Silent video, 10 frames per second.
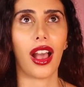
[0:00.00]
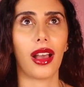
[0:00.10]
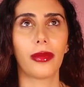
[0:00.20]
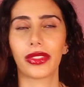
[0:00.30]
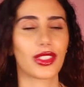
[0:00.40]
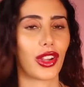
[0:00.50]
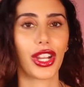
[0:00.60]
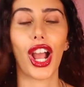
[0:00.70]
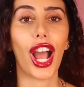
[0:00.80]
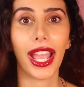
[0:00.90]
um,
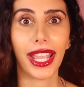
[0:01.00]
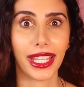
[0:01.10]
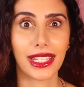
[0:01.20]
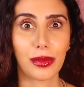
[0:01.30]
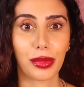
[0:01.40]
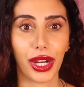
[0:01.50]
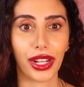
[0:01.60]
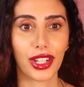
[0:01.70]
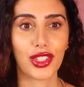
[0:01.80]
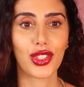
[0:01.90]
sorry, high end
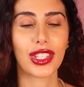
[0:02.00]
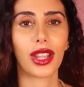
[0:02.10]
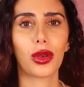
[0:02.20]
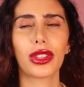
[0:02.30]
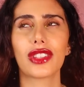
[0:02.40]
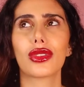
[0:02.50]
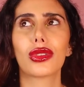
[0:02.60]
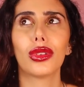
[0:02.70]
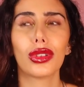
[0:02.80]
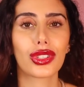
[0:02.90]
products, you see all these
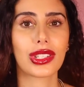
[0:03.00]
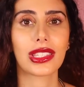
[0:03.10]
gorgeous,